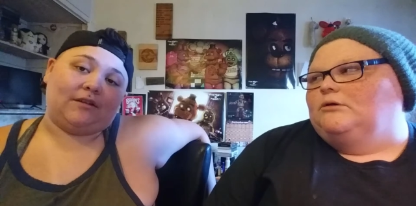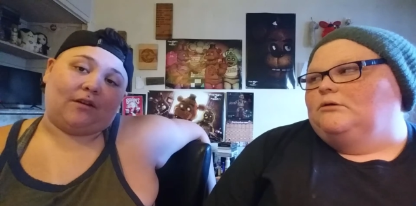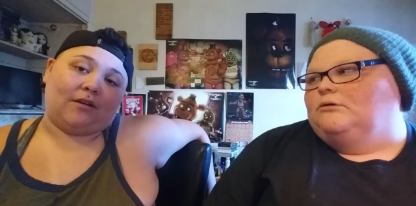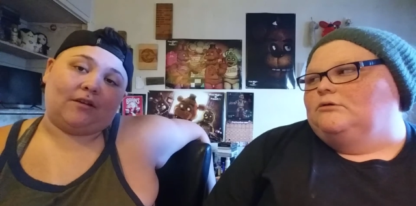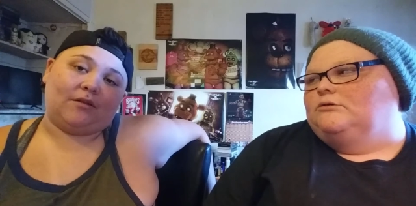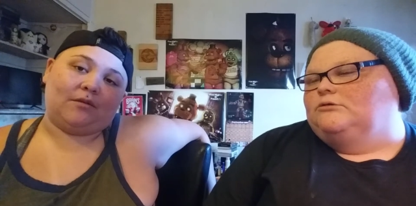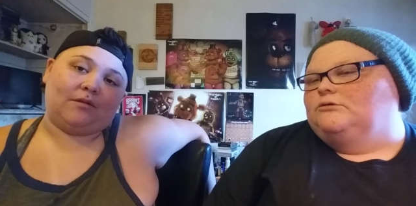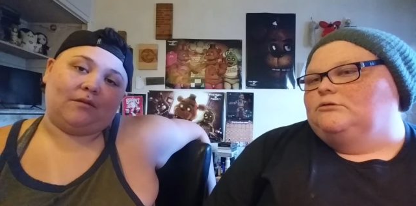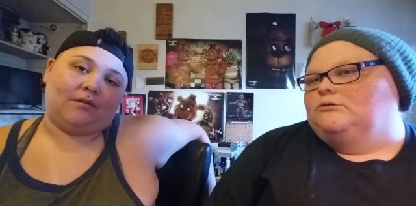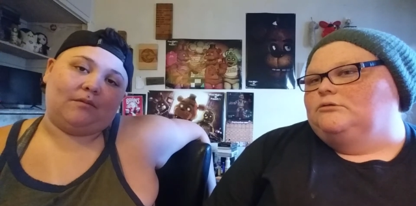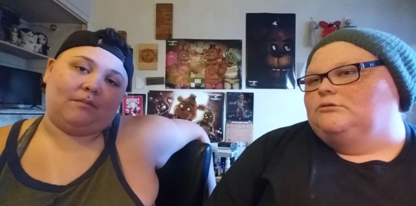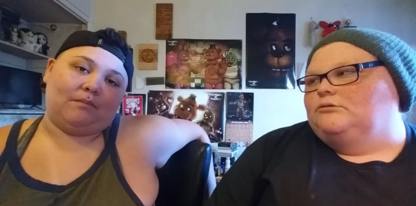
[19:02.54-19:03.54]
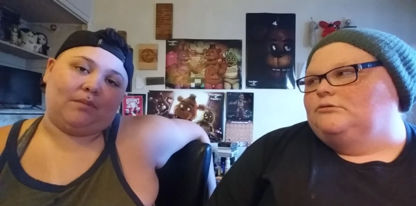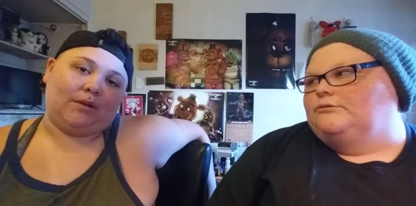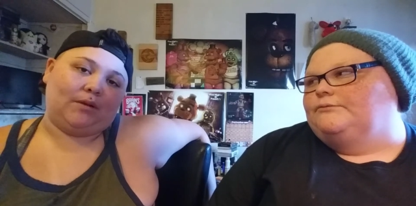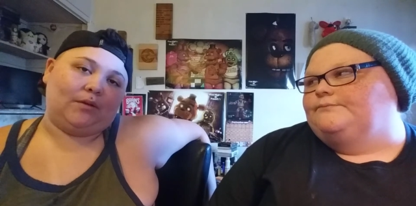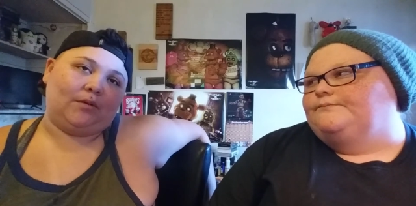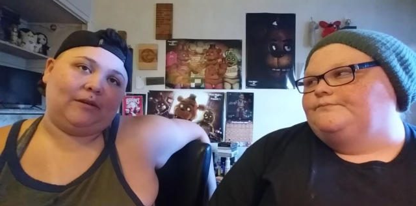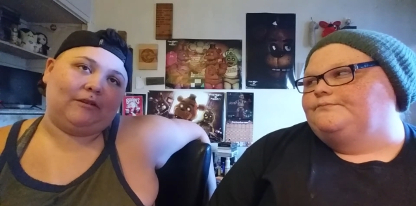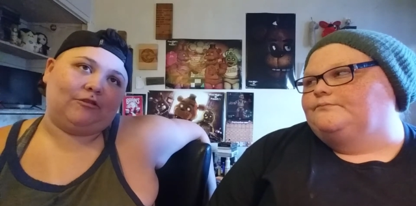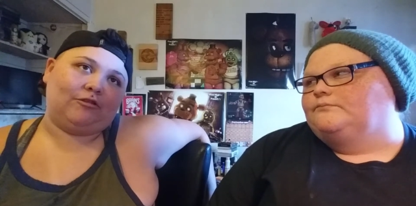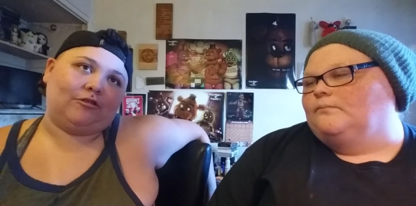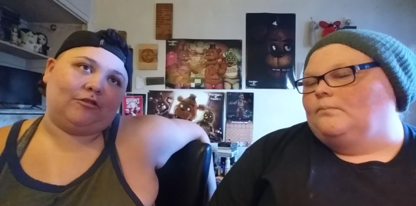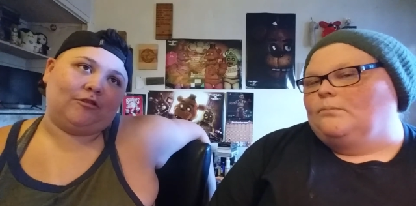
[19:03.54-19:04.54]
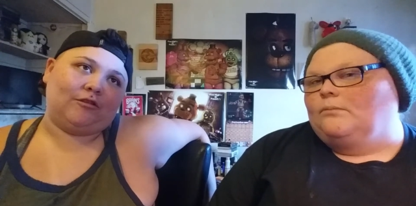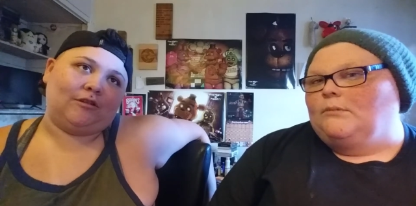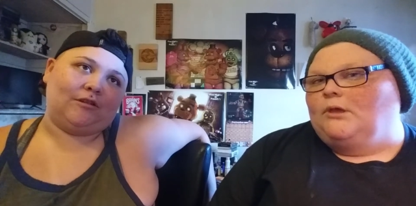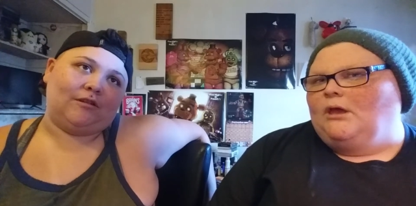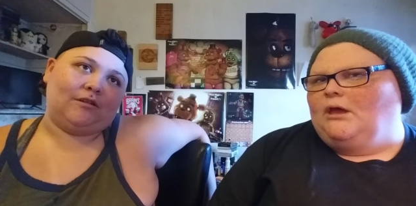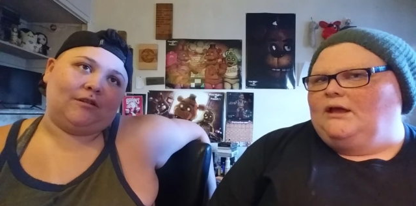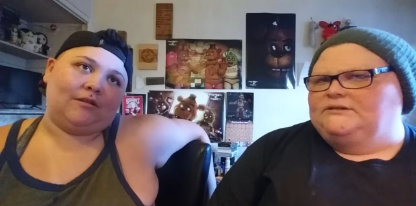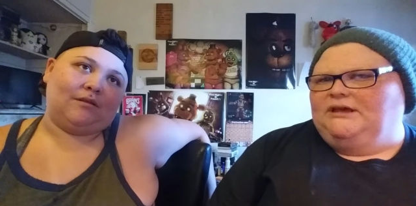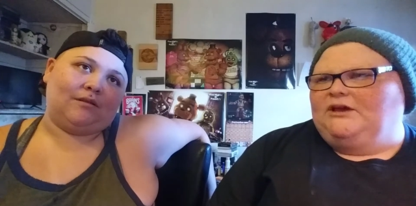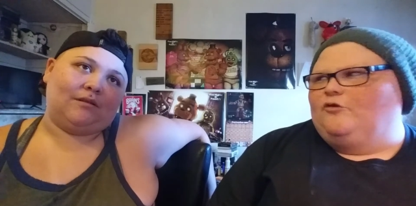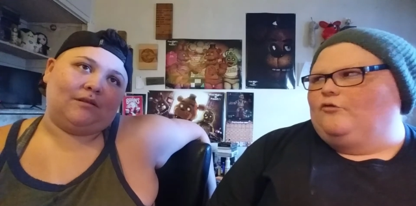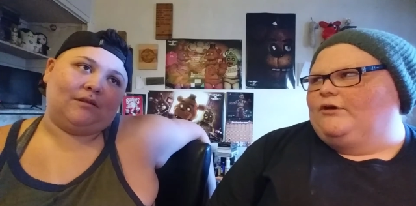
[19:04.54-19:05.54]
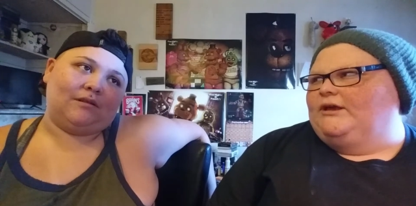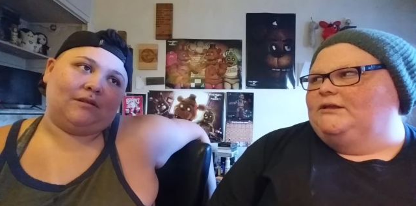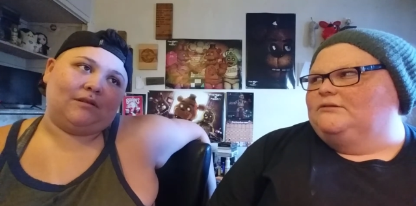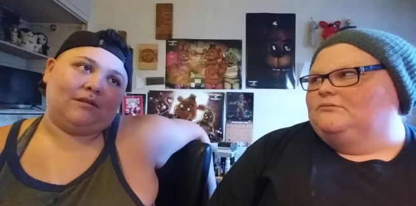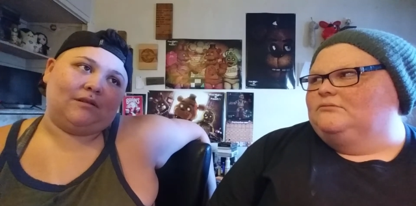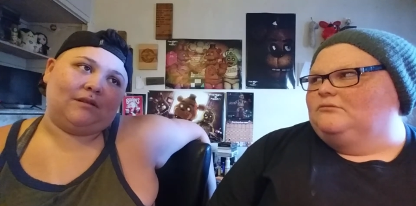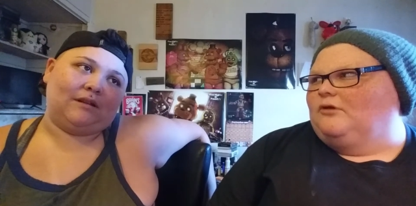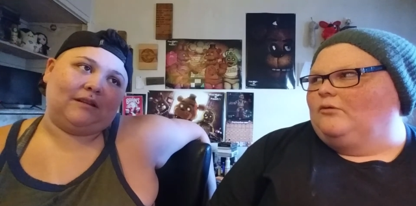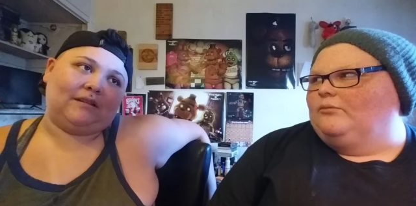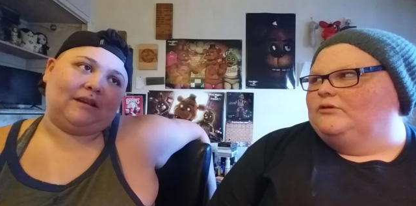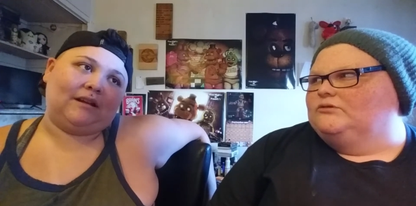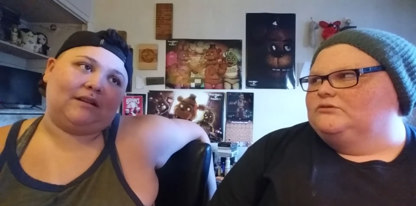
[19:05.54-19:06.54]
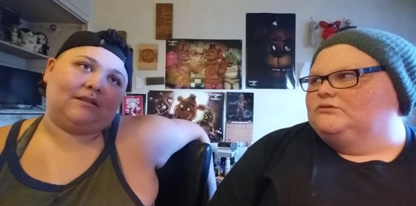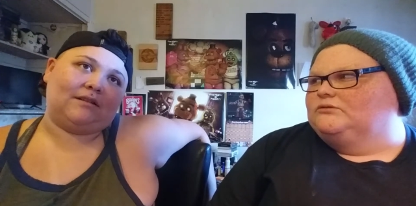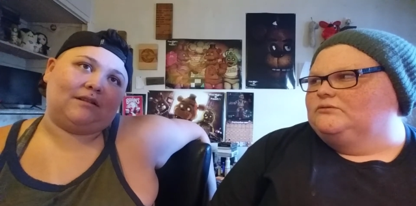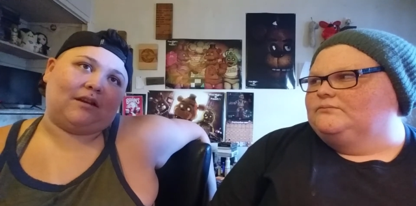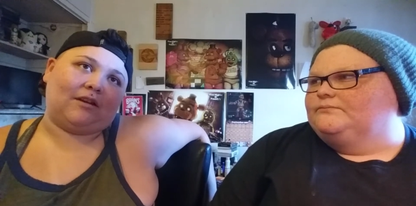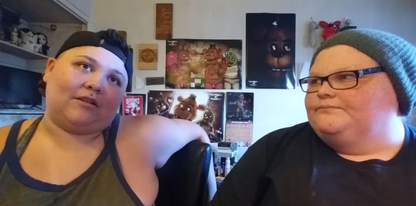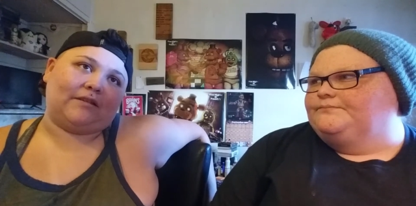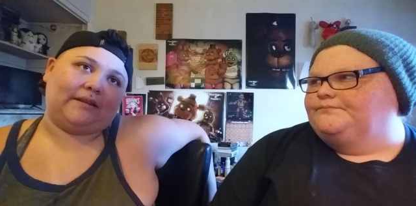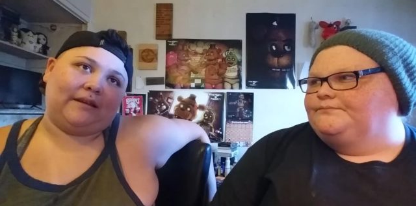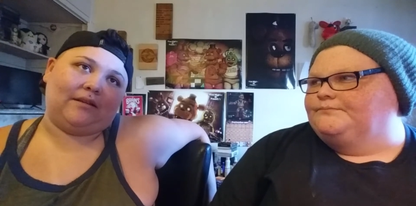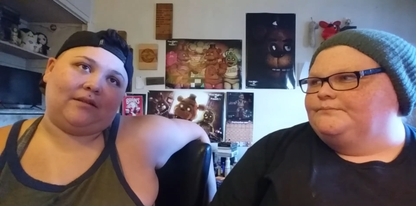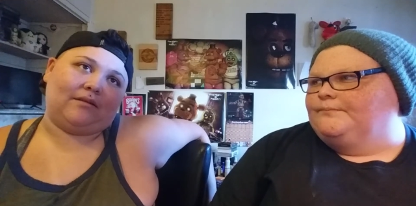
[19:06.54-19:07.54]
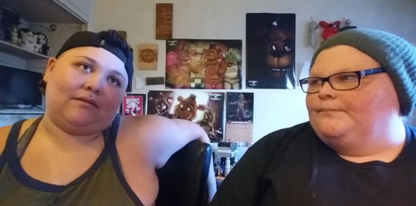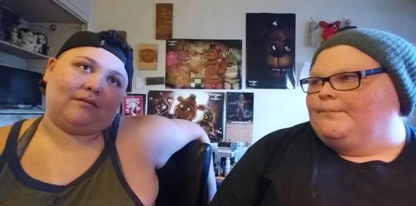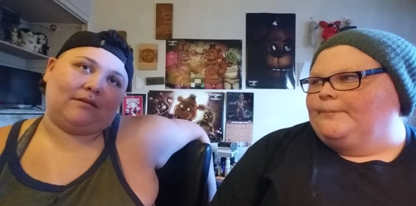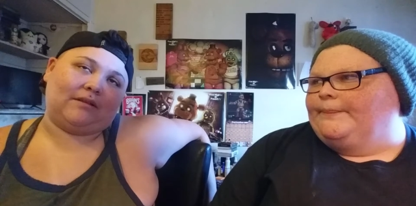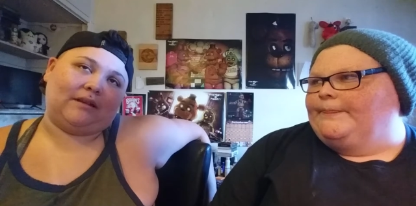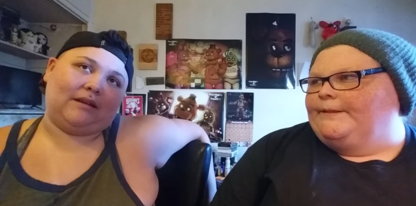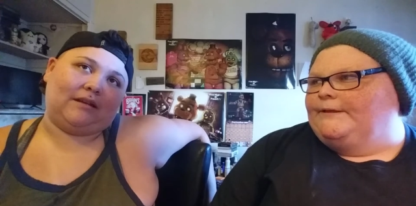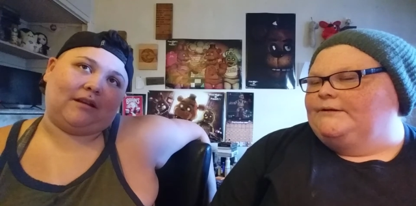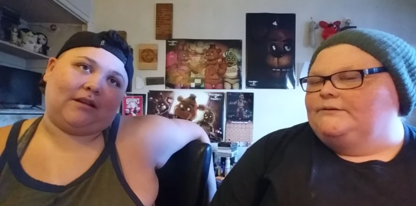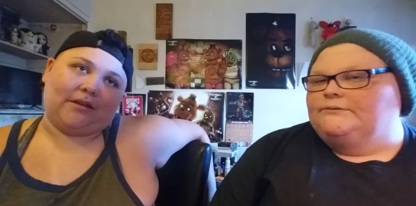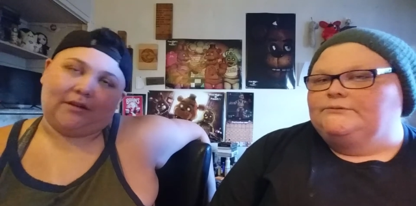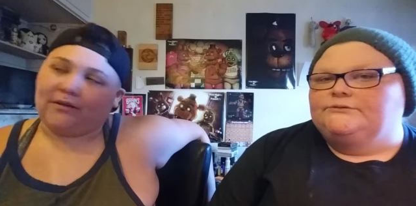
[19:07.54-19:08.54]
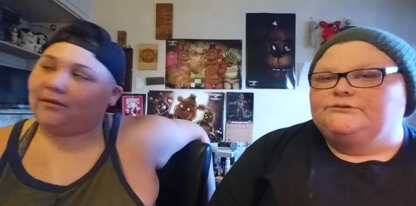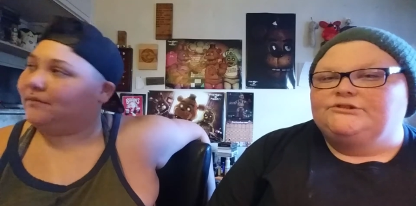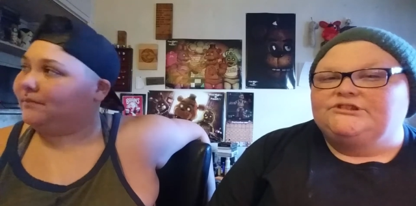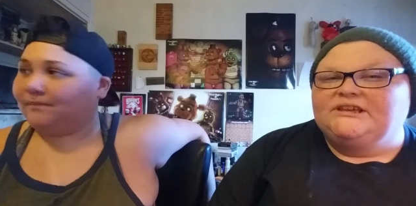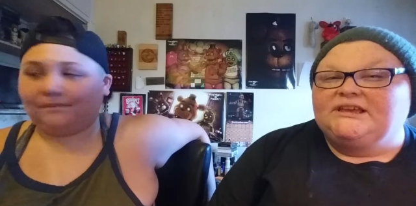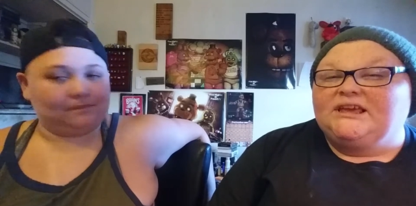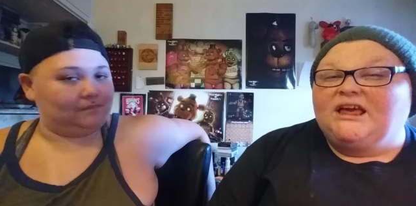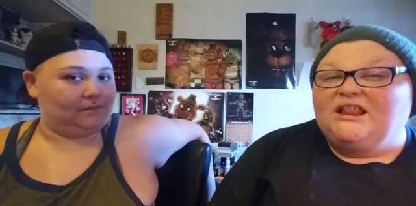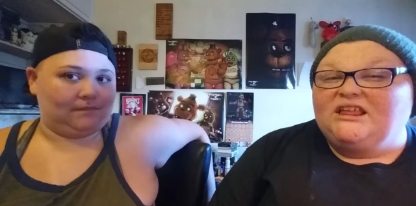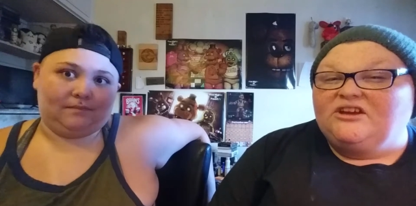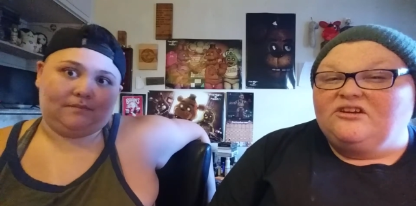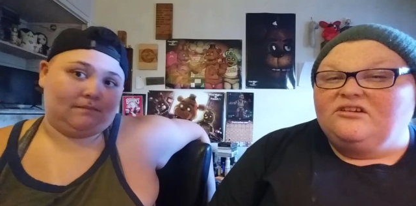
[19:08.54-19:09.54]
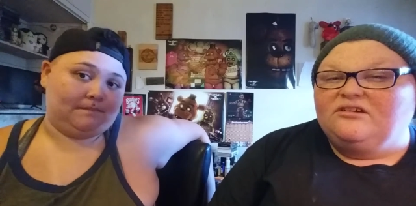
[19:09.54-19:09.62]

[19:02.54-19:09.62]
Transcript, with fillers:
Speaker 1: dark bluish.
Speaker 2: It's like green.
Speaker 1: Almost. It's like a dark sea color. Sea color.